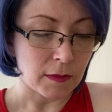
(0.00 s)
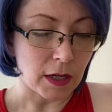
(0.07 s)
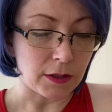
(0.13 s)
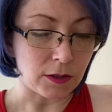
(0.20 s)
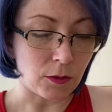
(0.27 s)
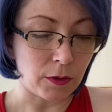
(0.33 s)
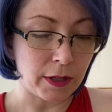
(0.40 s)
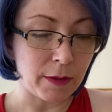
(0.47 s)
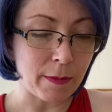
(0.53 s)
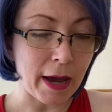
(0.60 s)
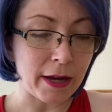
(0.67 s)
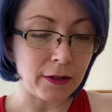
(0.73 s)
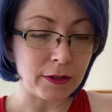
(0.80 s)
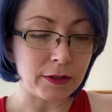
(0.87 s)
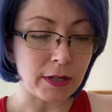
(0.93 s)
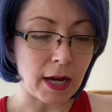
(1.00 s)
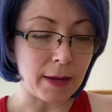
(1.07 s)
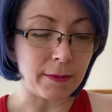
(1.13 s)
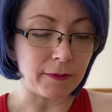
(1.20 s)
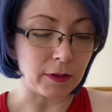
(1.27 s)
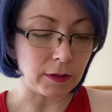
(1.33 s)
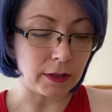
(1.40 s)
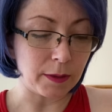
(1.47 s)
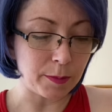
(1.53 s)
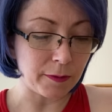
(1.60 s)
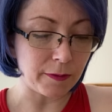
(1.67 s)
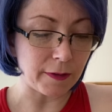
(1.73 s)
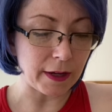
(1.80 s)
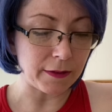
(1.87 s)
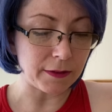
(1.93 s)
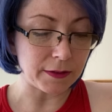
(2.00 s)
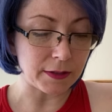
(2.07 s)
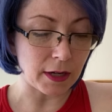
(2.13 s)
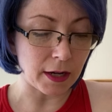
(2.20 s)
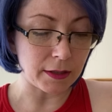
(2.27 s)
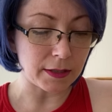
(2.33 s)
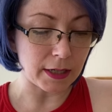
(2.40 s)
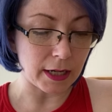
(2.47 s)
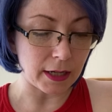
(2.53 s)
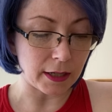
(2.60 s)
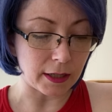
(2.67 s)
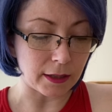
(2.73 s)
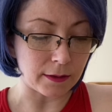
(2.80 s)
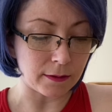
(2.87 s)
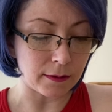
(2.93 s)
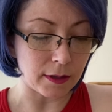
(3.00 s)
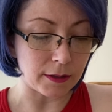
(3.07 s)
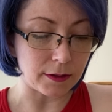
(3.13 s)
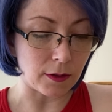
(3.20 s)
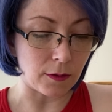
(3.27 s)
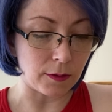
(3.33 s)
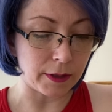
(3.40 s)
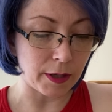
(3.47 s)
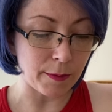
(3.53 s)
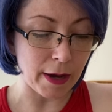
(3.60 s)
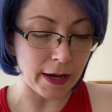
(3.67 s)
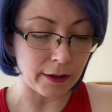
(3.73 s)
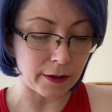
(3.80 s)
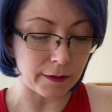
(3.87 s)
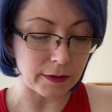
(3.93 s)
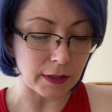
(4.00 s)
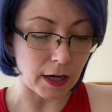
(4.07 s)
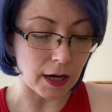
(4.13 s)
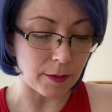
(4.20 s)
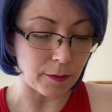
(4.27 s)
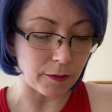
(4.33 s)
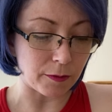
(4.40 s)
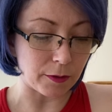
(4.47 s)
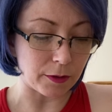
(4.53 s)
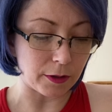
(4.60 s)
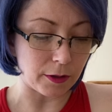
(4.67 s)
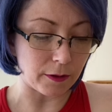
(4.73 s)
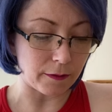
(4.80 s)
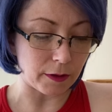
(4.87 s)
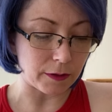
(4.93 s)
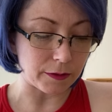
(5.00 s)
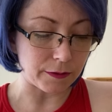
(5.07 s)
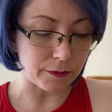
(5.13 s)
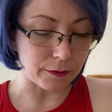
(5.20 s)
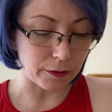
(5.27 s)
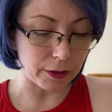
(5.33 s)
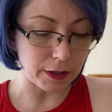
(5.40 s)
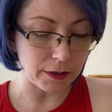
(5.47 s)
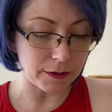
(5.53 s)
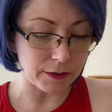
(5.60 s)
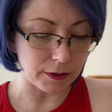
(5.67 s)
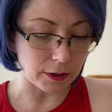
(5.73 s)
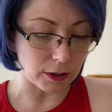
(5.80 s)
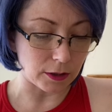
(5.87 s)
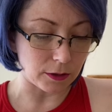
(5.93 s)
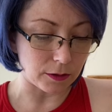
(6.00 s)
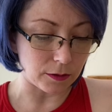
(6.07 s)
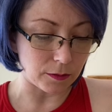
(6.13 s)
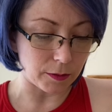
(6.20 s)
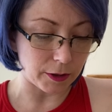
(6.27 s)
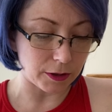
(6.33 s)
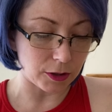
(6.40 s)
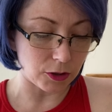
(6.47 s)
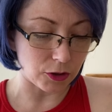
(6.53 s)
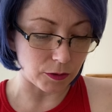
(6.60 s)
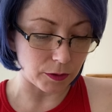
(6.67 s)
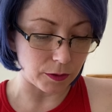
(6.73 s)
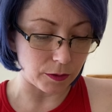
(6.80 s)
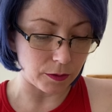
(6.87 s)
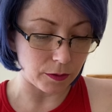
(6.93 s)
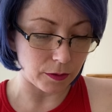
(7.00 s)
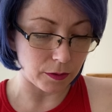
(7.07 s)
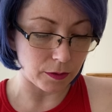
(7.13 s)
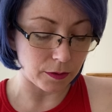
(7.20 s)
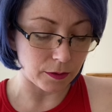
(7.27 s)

It's only a matter of time. If the leap of faith is not taken, it's only a matter of time before the universe frees you with the truth.